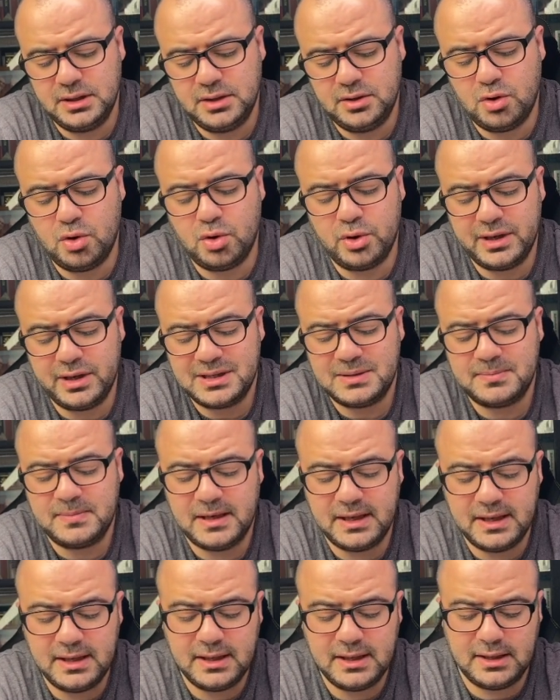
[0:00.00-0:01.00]
or
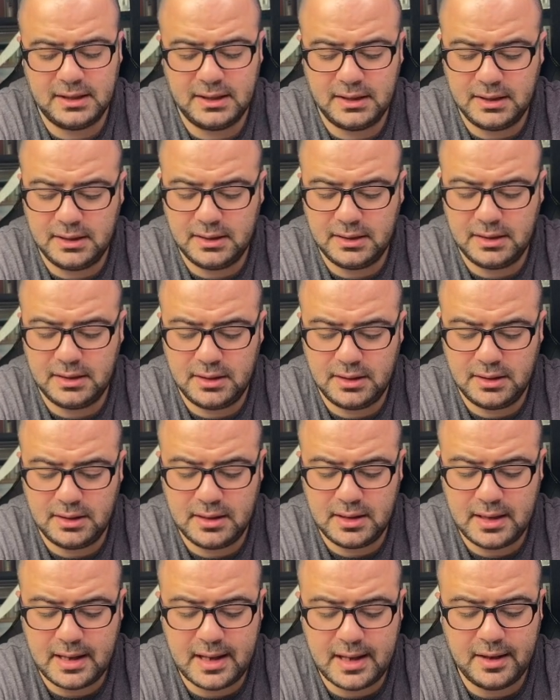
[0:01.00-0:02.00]
explaining
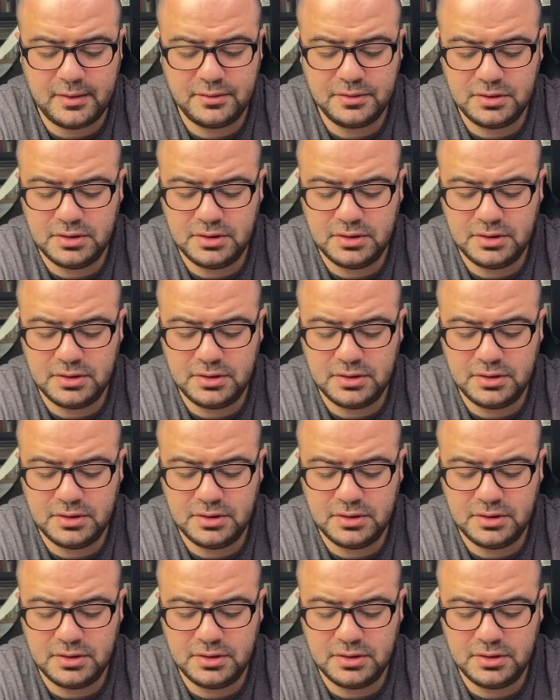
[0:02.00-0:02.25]
how do